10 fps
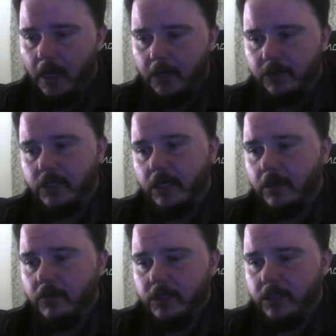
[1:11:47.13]
Uh, your
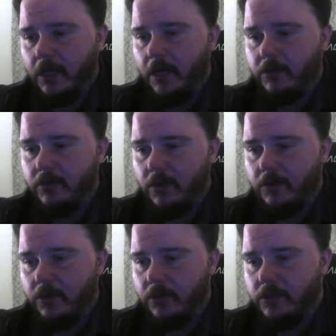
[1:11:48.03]
second question, how do you
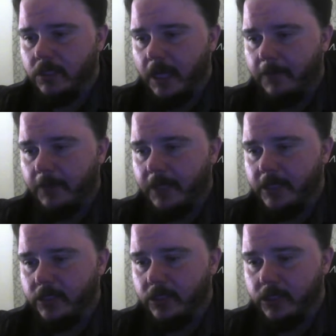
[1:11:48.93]
know they're using an
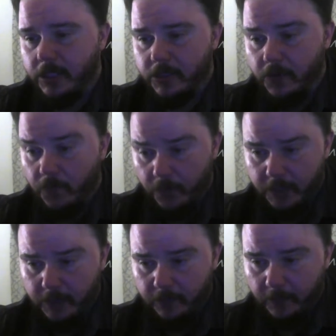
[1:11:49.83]
application to change their
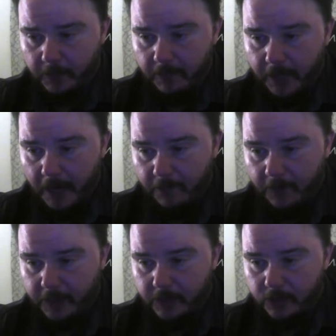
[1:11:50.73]
voice from heavy
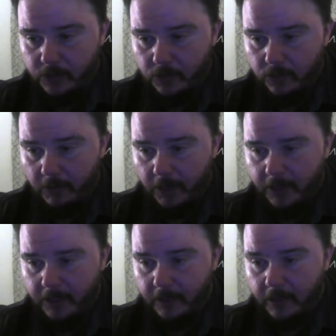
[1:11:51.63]
African to
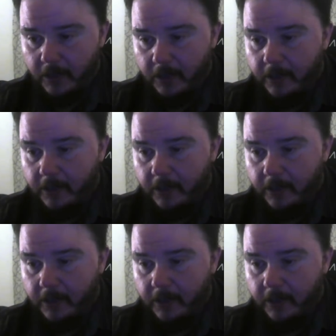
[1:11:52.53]
American?